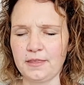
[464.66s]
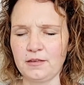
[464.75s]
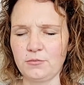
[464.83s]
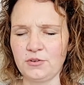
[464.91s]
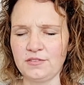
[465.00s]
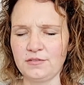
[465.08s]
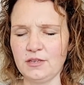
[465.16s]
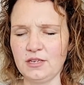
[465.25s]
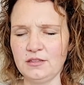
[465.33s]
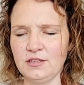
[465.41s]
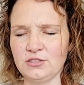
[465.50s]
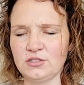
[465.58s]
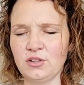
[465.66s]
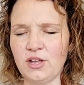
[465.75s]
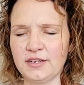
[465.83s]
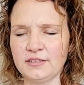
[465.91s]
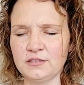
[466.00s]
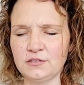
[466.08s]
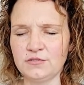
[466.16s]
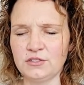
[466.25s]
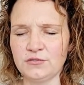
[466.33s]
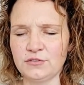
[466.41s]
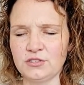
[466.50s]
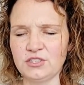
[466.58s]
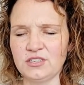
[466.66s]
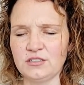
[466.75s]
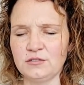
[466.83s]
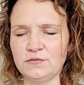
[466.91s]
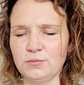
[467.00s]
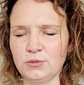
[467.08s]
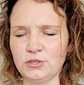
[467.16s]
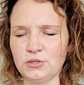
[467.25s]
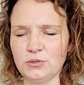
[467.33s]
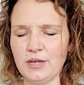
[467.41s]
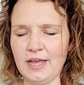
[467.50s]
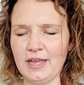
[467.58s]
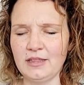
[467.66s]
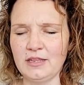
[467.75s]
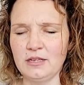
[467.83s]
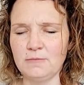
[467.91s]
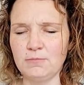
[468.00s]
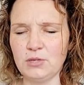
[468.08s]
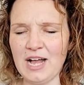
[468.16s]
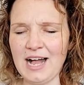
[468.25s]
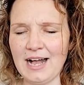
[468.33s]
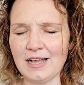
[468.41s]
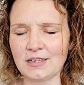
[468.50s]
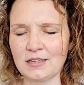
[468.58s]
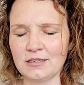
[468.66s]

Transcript: with it, there's lines of different shades of blue and then black